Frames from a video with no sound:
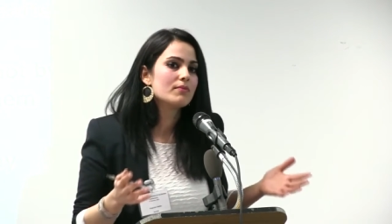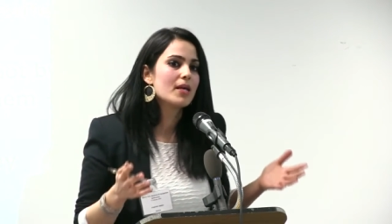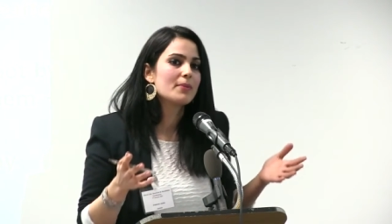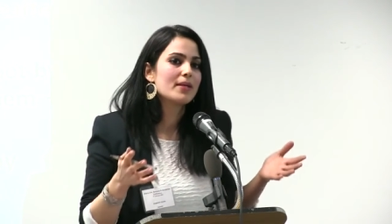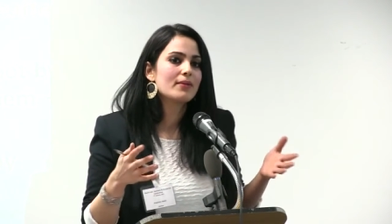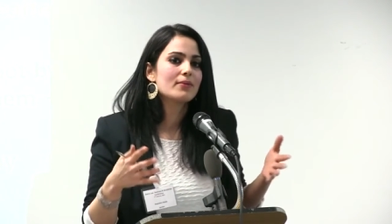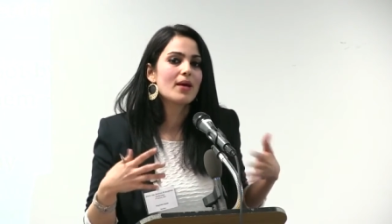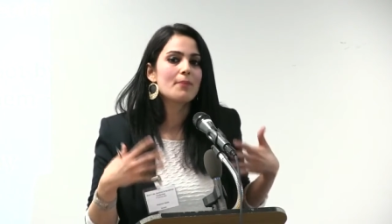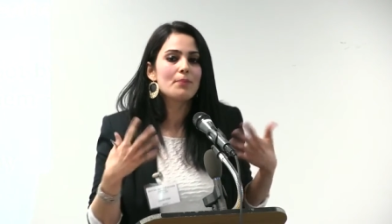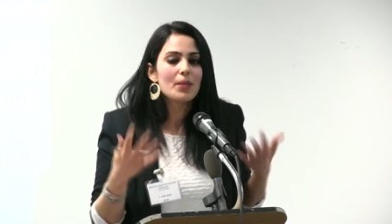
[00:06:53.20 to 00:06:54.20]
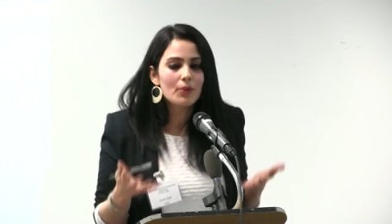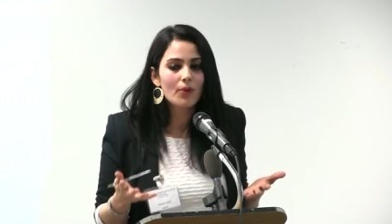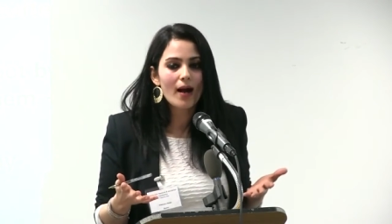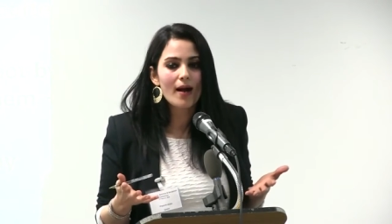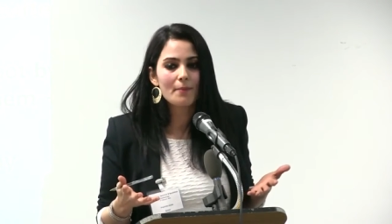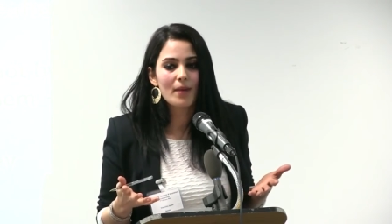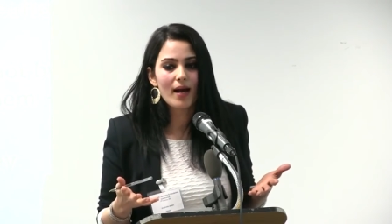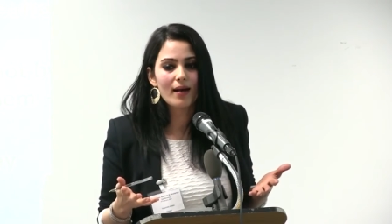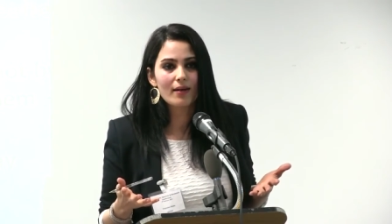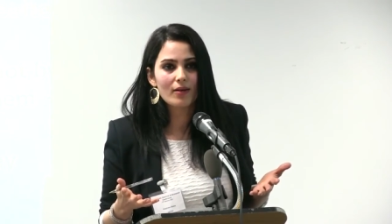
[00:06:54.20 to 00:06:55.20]
Maybe the people are, um,
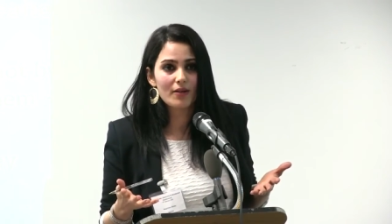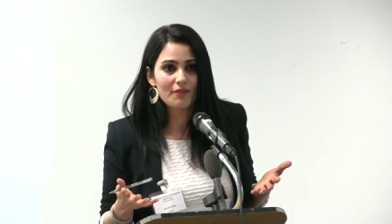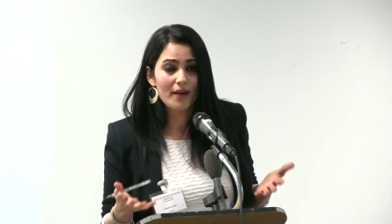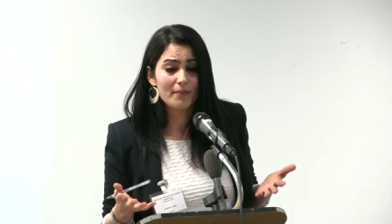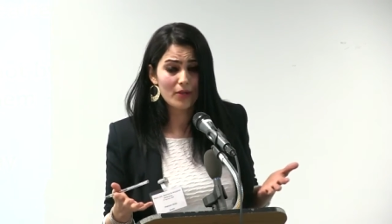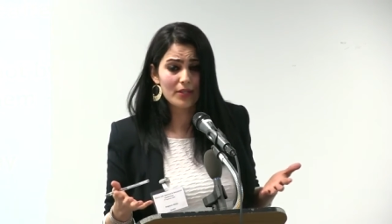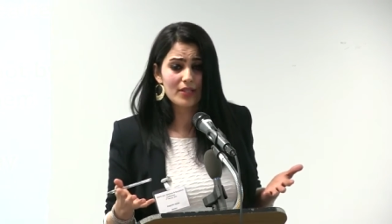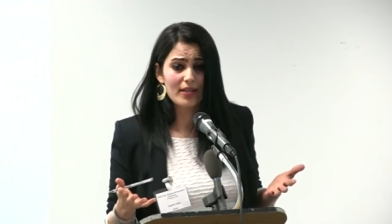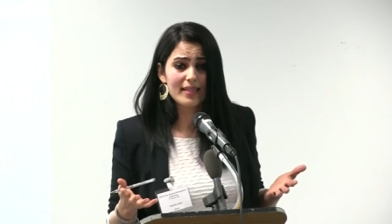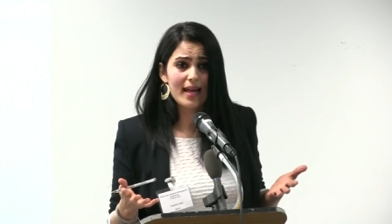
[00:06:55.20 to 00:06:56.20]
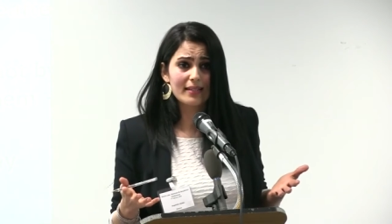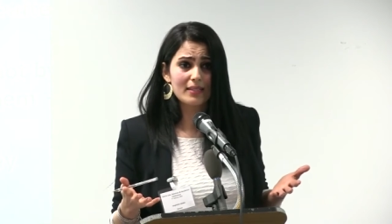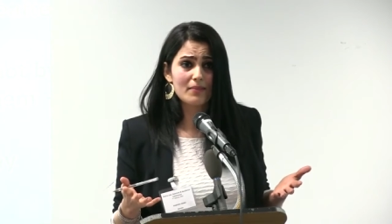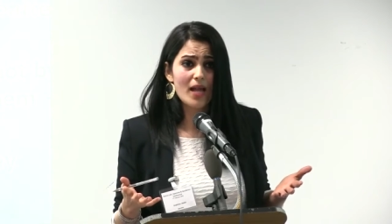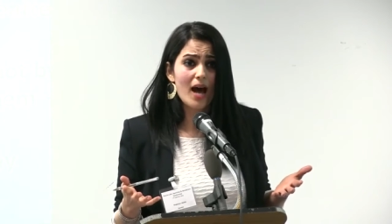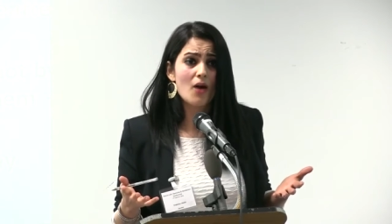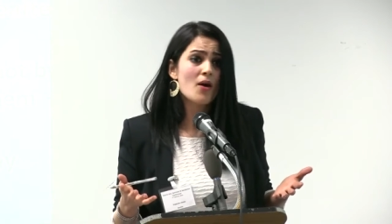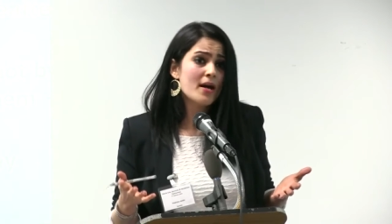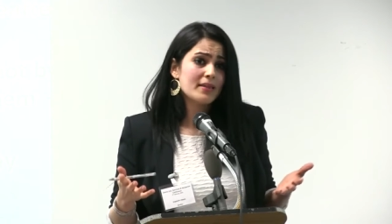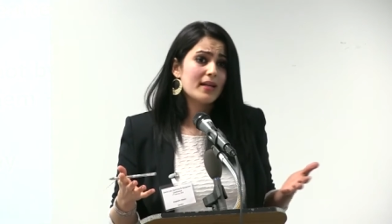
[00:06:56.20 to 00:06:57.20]
uh, if I'm going to attack them now,